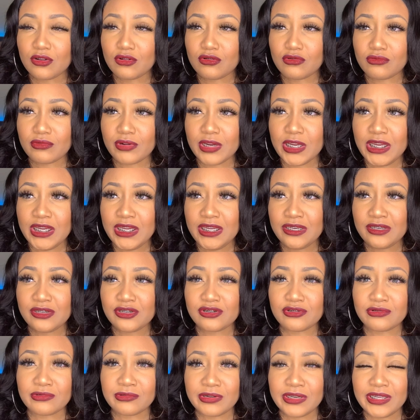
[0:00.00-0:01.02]
green
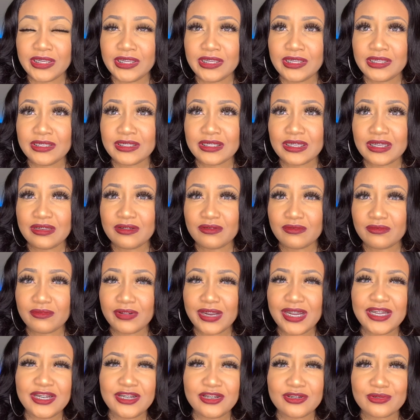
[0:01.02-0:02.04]
strings and
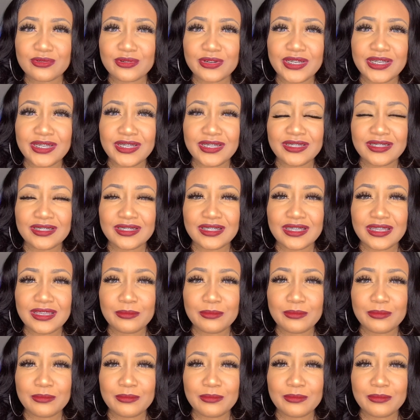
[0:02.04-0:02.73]
red strings